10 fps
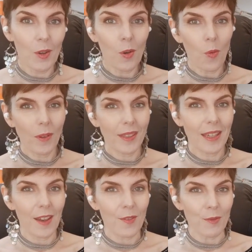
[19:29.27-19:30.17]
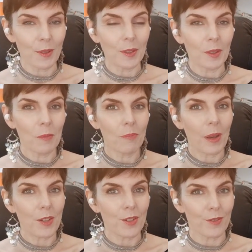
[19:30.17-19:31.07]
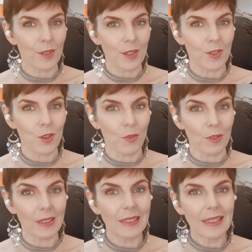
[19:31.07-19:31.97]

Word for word: or when they have a real passion for this genre.